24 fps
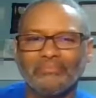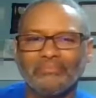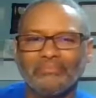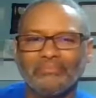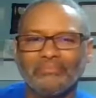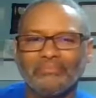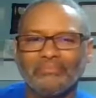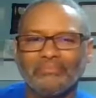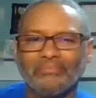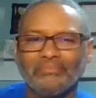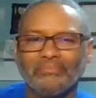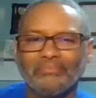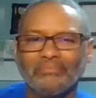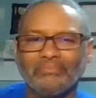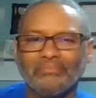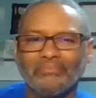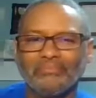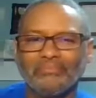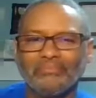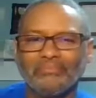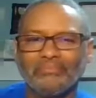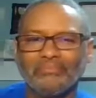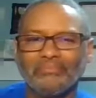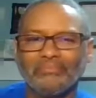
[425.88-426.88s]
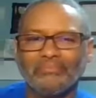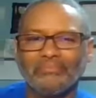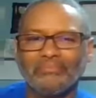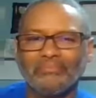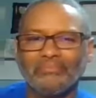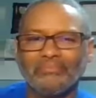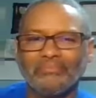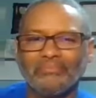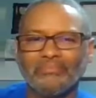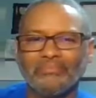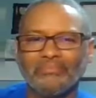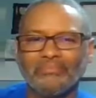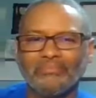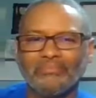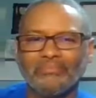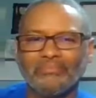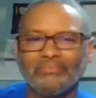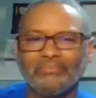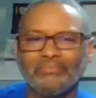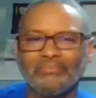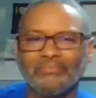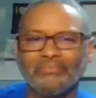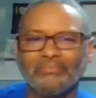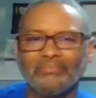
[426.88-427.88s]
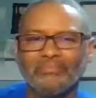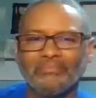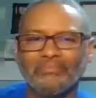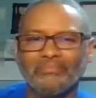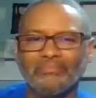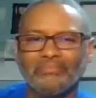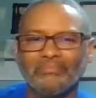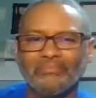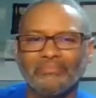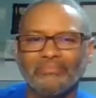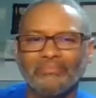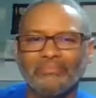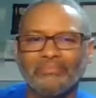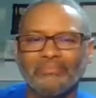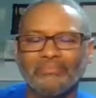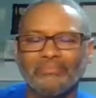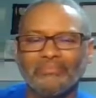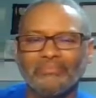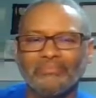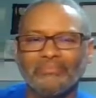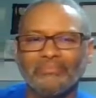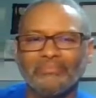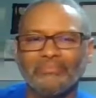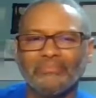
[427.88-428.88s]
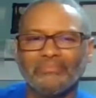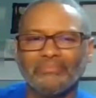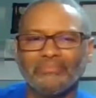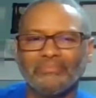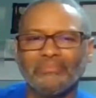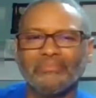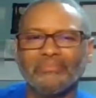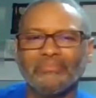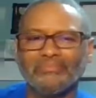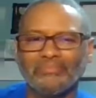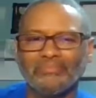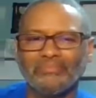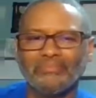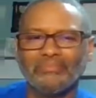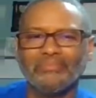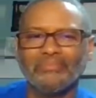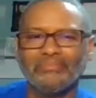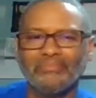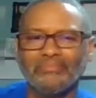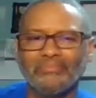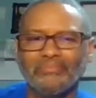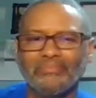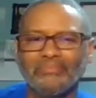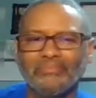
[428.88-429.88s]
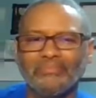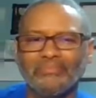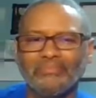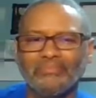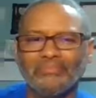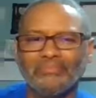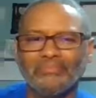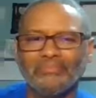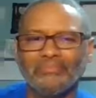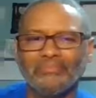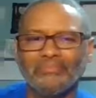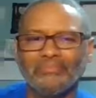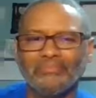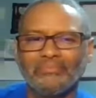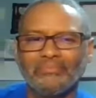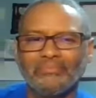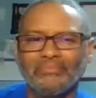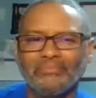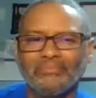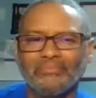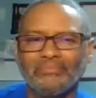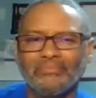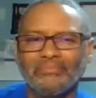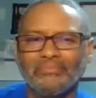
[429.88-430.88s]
The person shown says nothing.